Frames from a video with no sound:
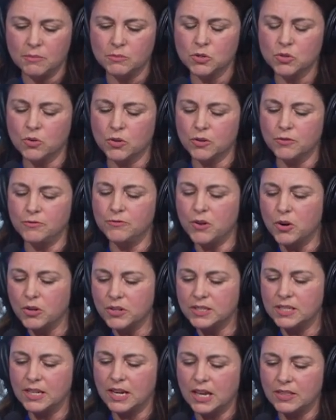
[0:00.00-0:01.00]
sort of
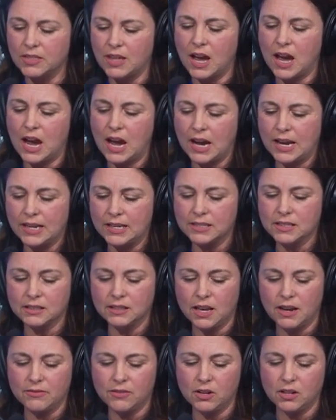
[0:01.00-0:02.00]
focusing at the highest
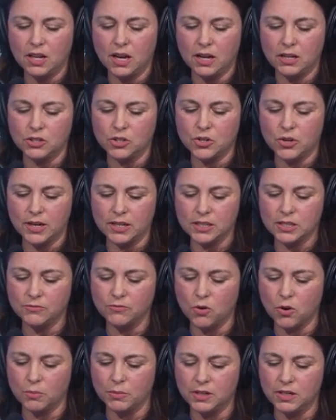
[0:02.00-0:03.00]
level on
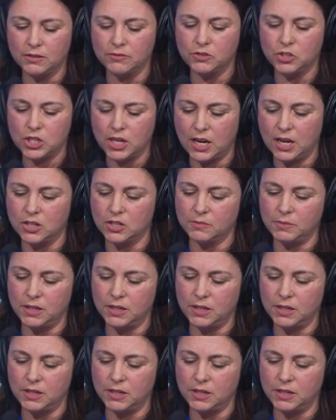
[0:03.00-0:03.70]
transformative change. I